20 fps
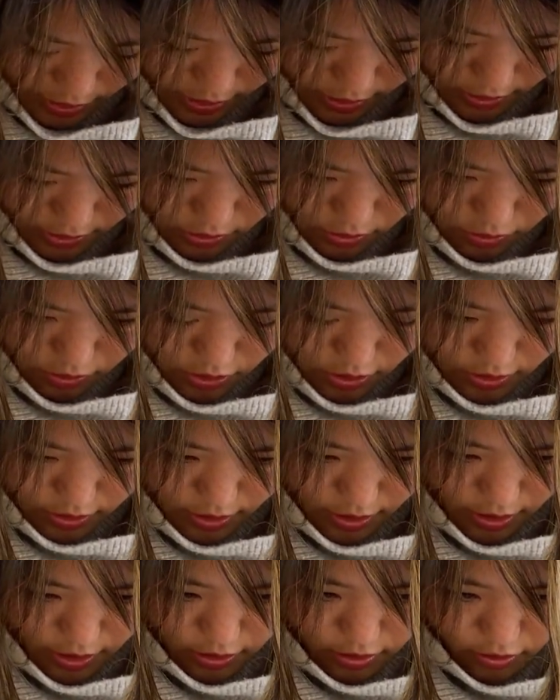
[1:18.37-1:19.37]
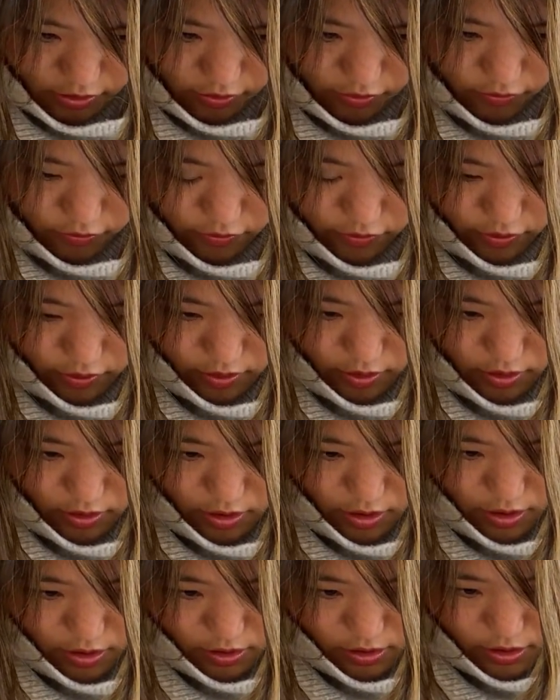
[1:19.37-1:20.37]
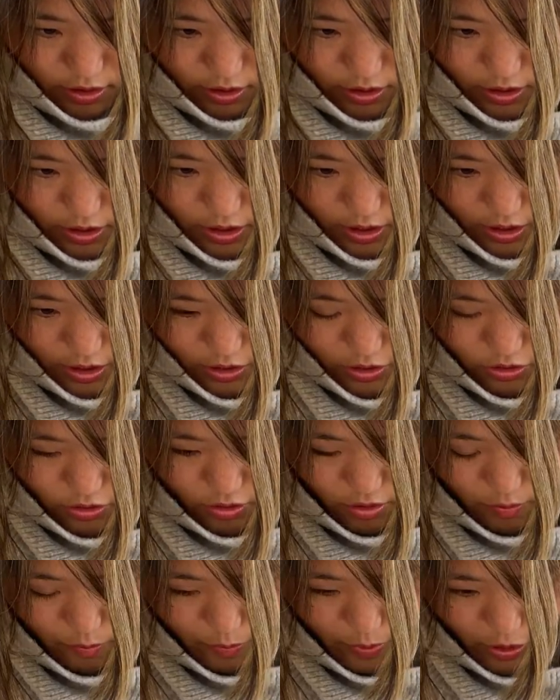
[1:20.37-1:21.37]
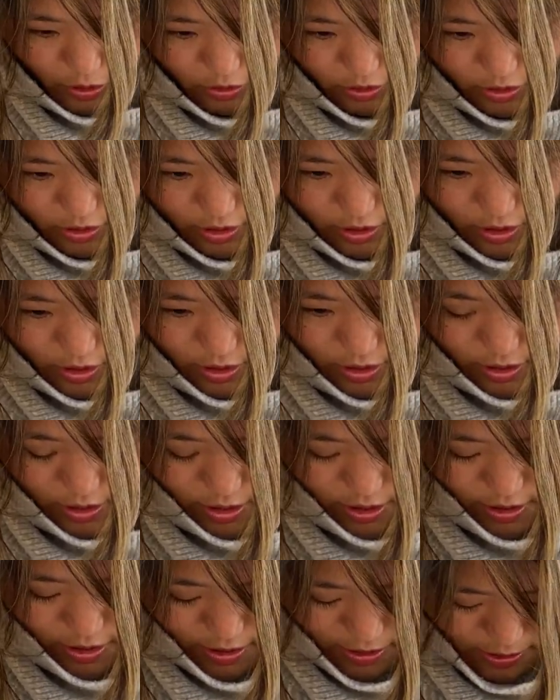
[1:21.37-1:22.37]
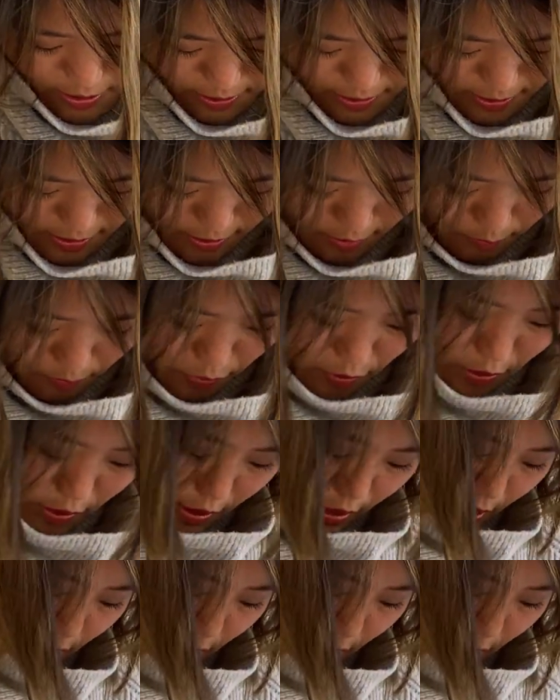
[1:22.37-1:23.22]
yeah, so you just kind of tuck it into the belt, pull it